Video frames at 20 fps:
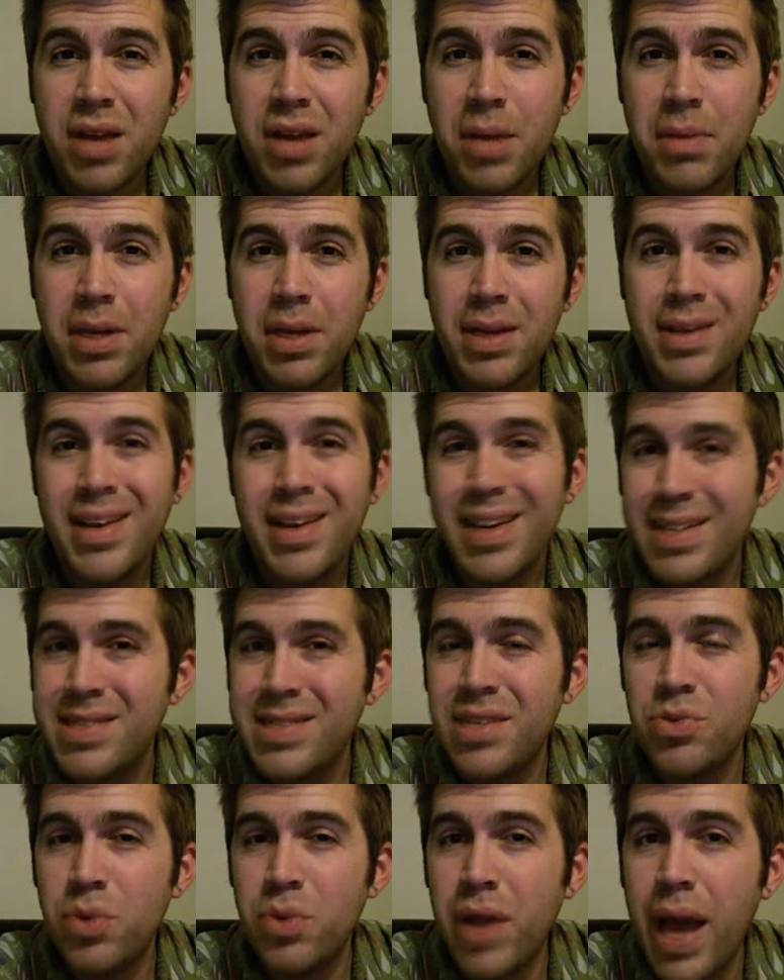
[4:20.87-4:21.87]
I mean, I guess
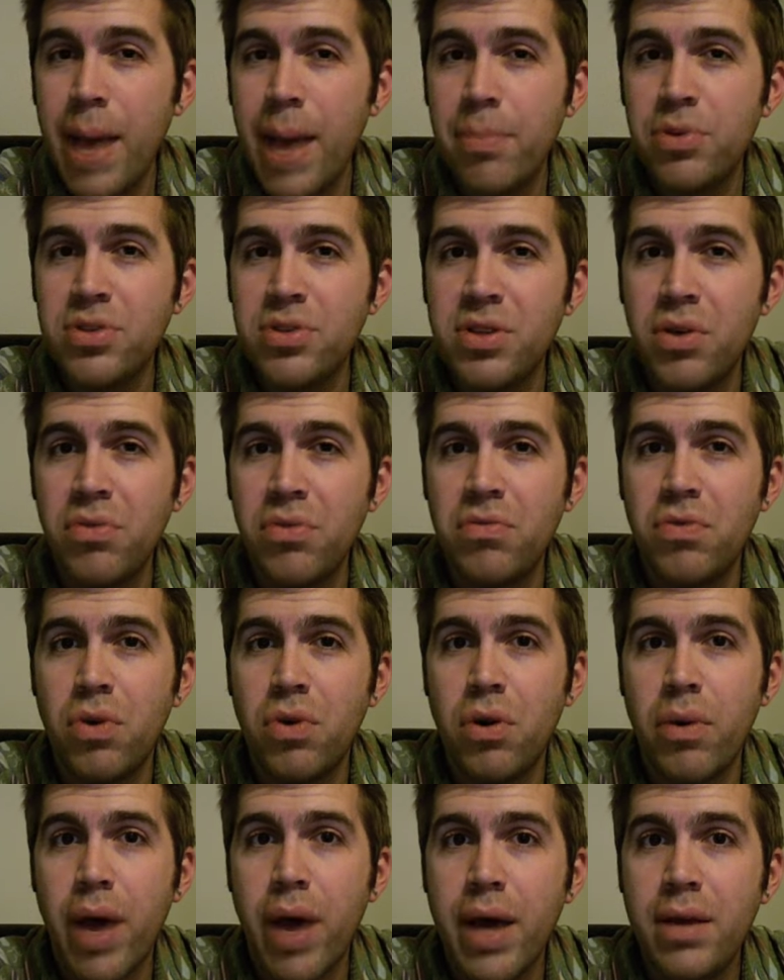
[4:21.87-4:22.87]
that's what Apple's known
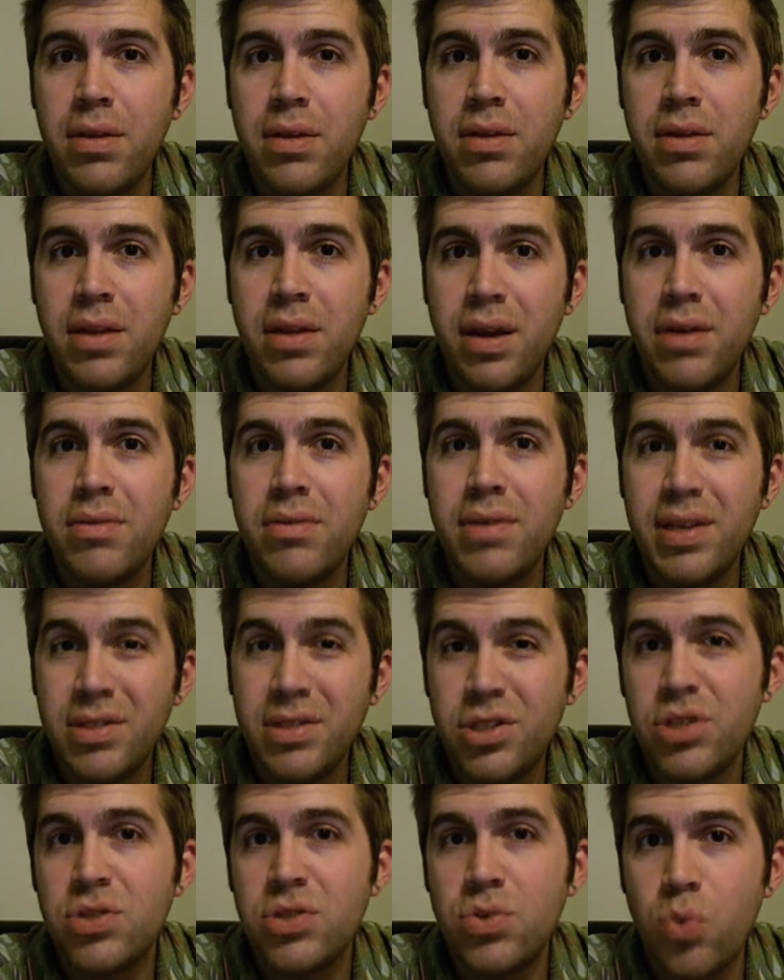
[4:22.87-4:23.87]
for, right? It
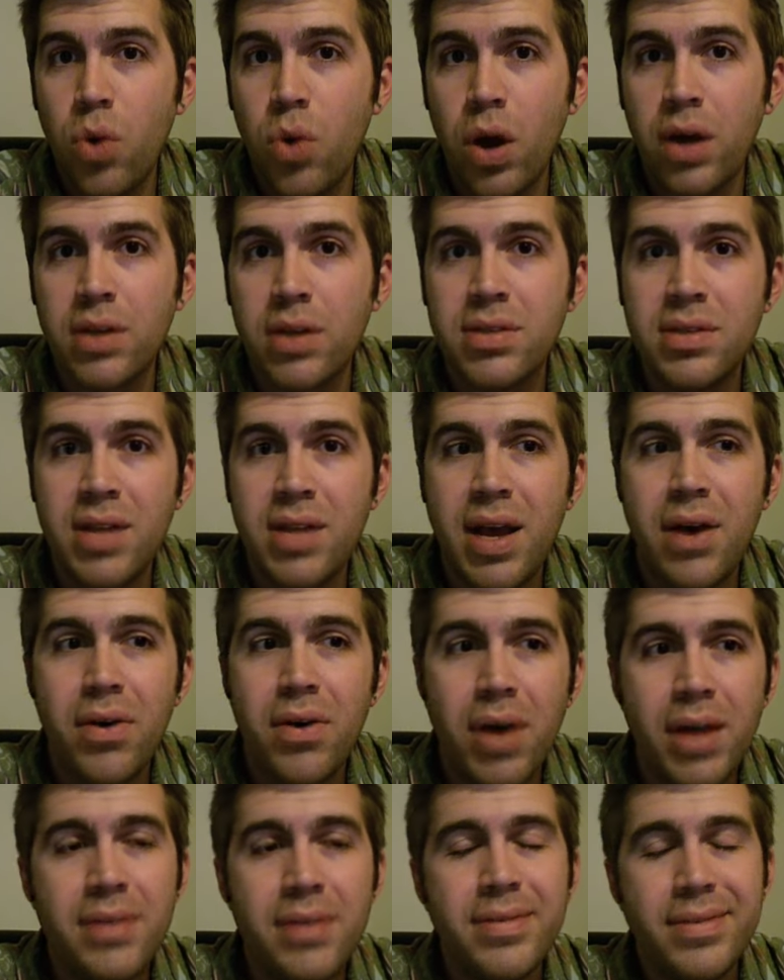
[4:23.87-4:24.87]
just works. Now,
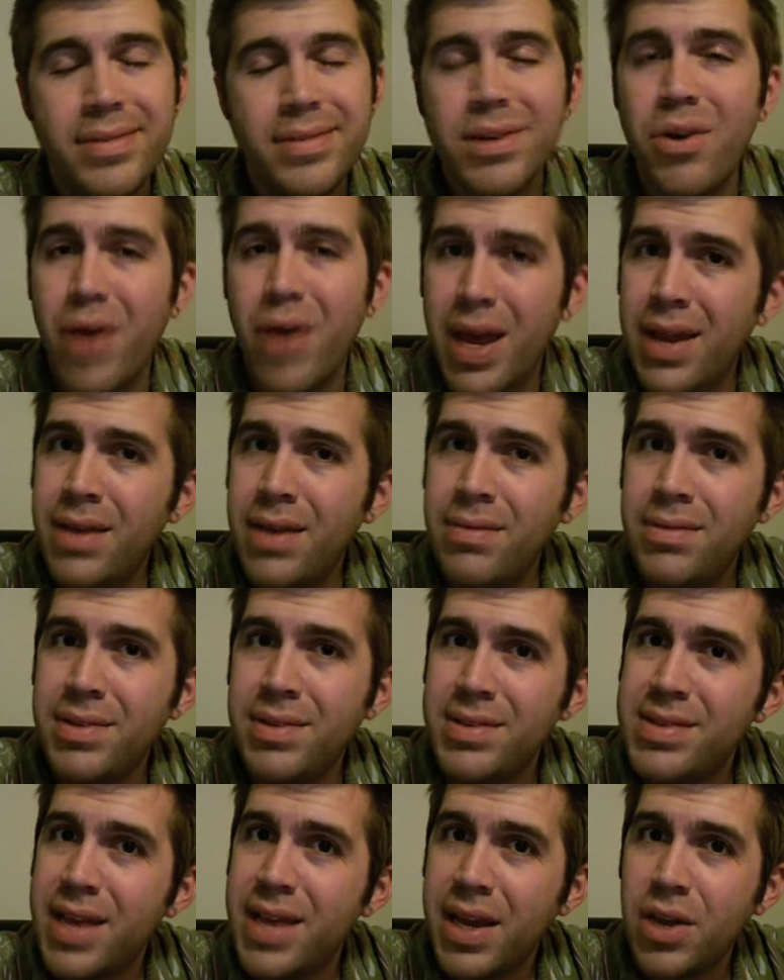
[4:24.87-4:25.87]
granted,
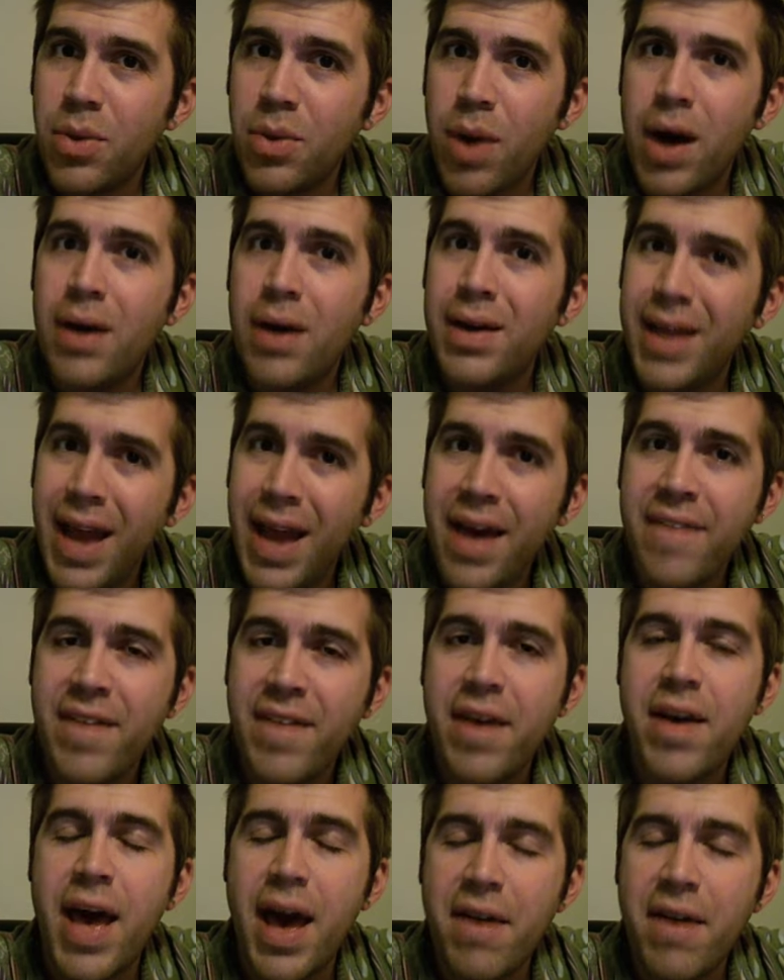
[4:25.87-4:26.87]
it's taken a while, and I
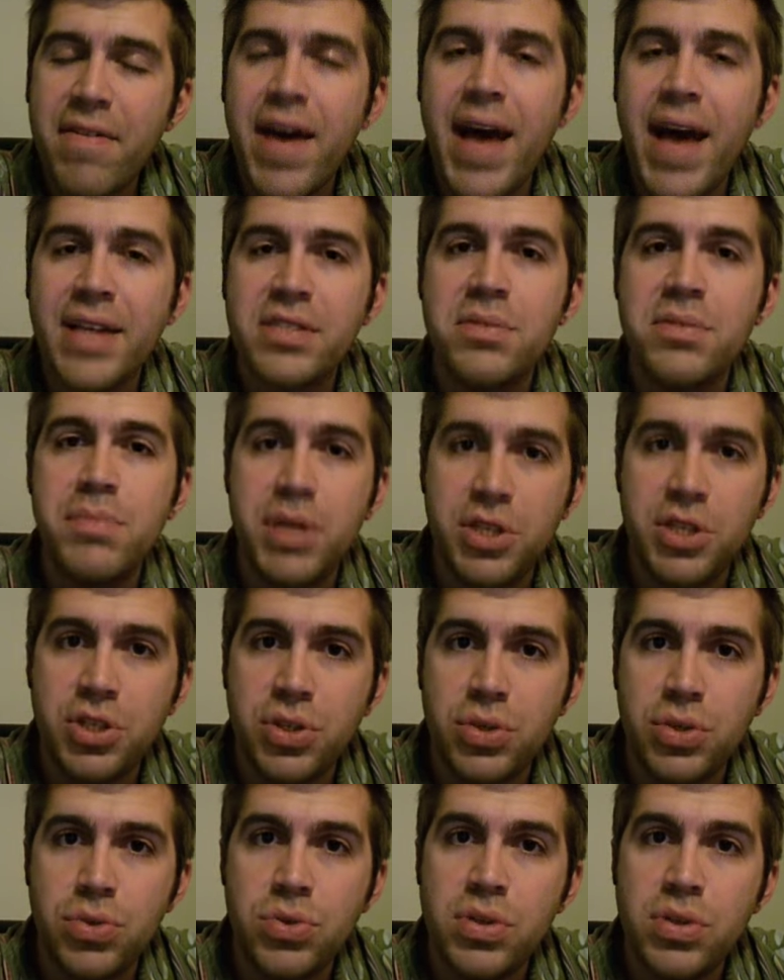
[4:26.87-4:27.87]
have had some
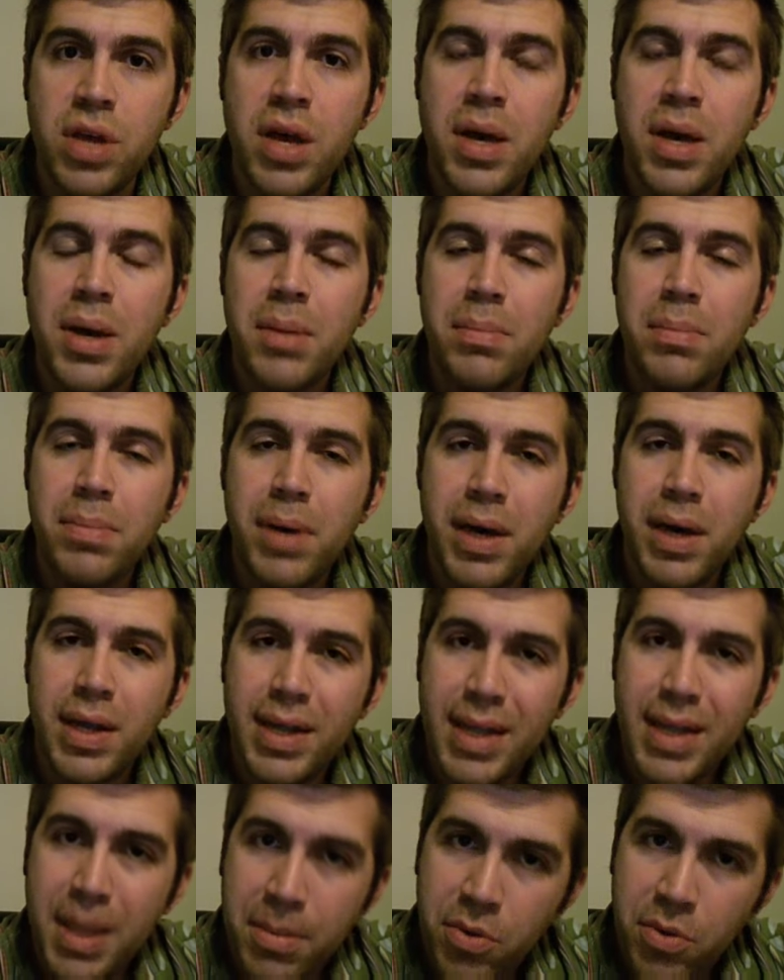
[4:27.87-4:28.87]
issues,
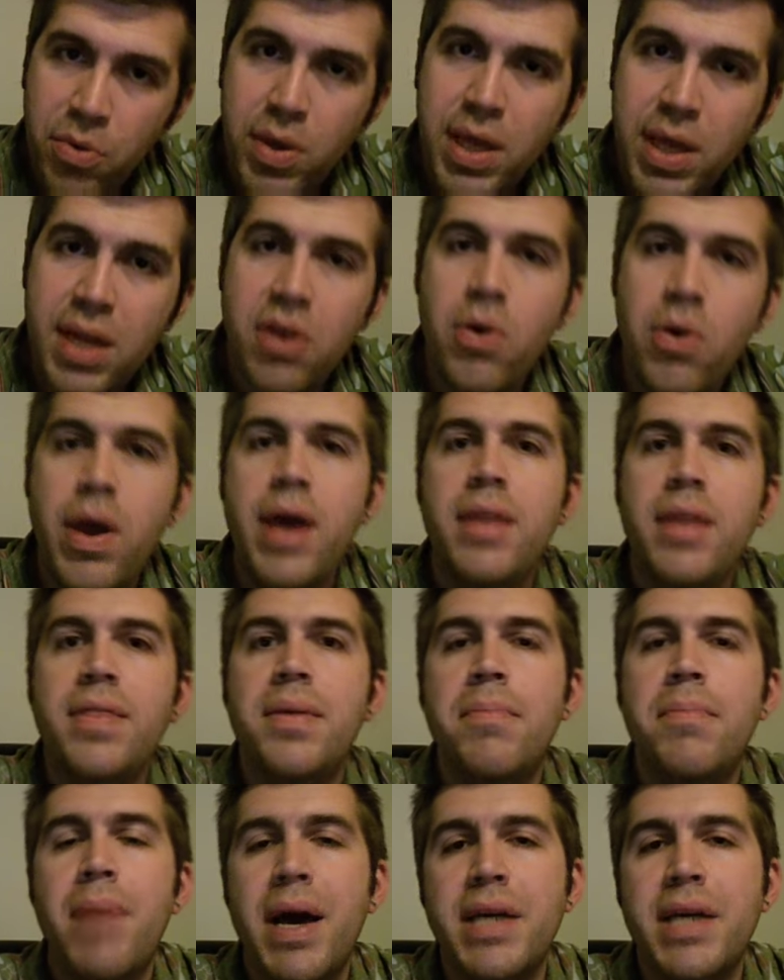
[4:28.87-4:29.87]
but let me reiterate
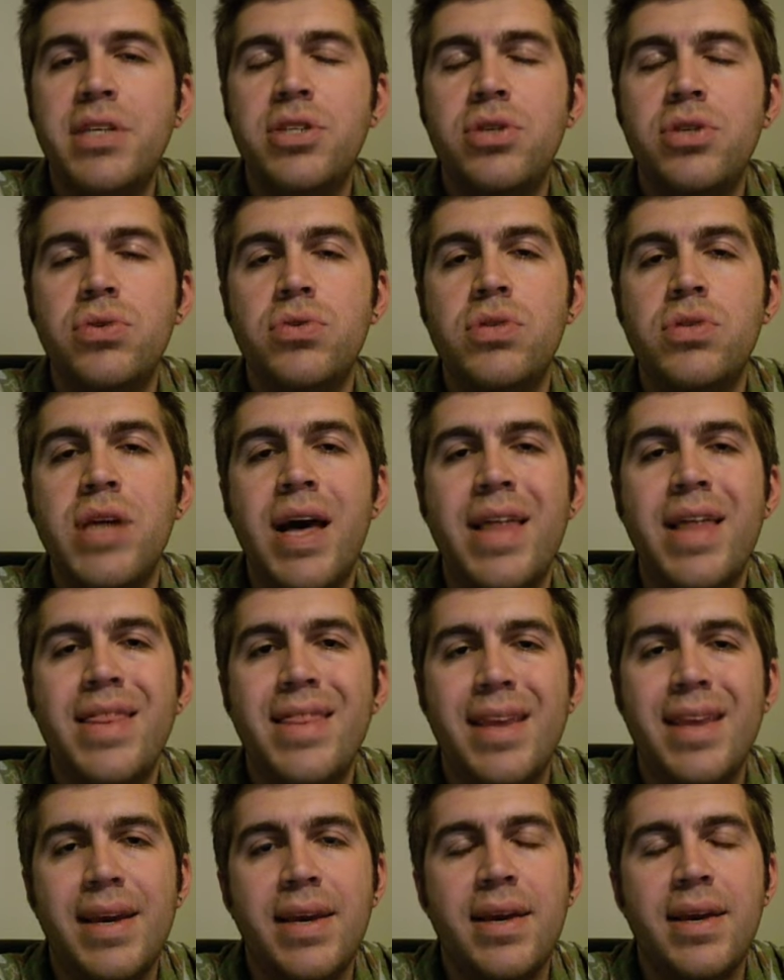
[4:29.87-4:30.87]
that my issues, I
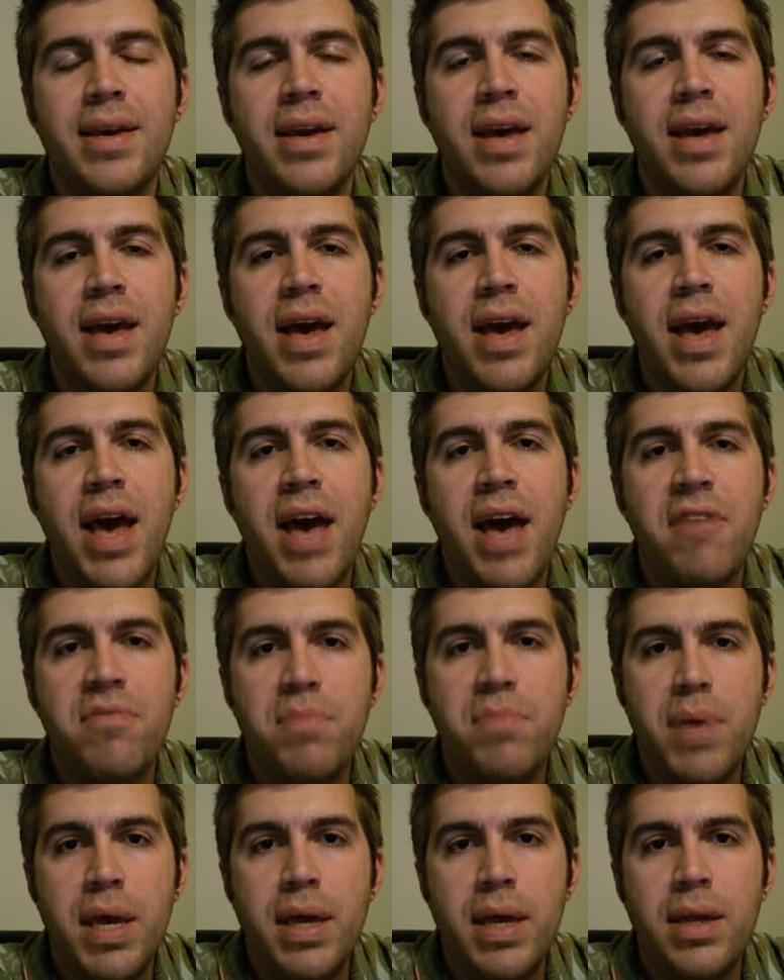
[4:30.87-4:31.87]
think, have
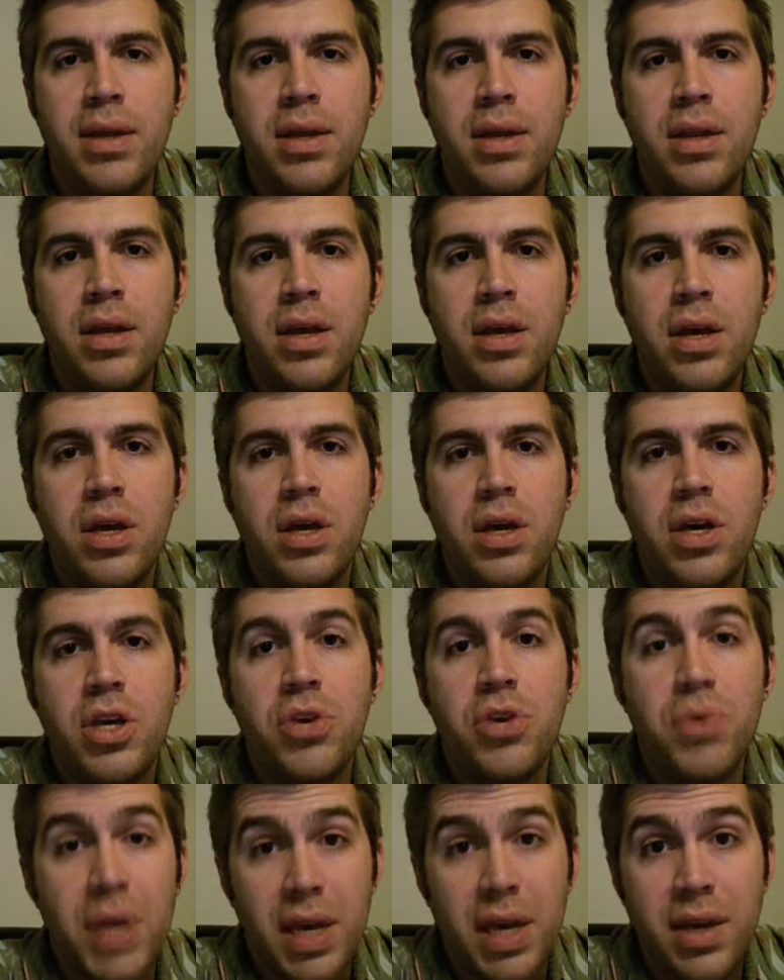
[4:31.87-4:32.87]
been
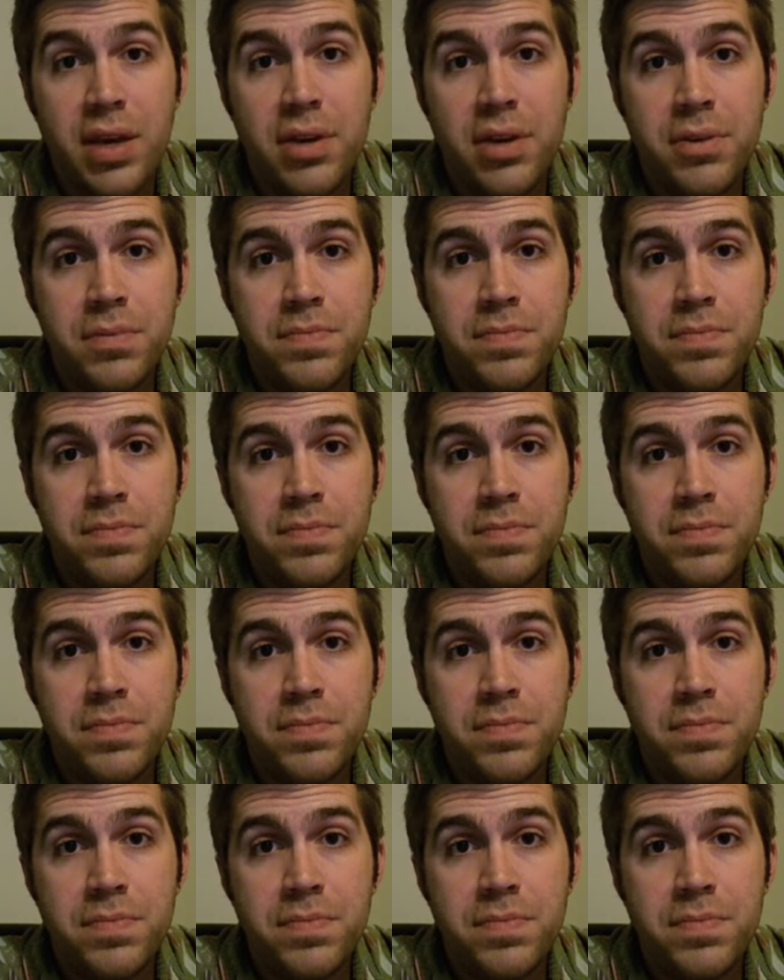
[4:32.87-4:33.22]
unique.